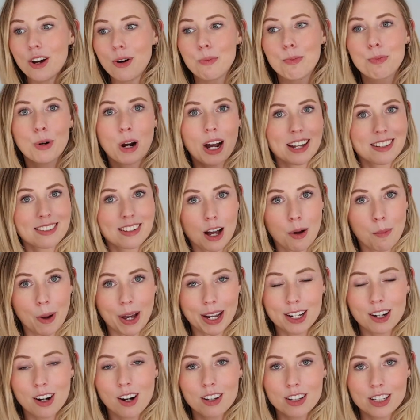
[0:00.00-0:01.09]
price out my
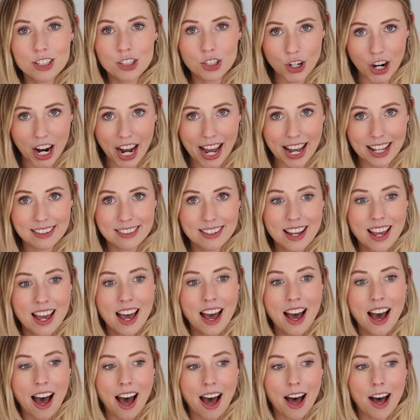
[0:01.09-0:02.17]
college grads
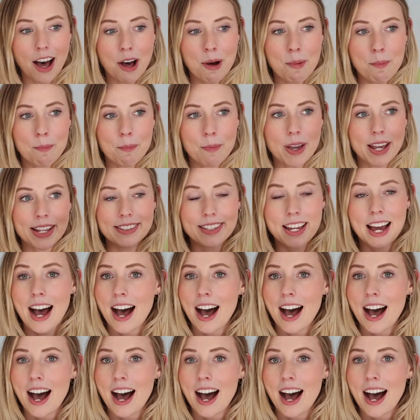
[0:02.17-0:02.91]
is that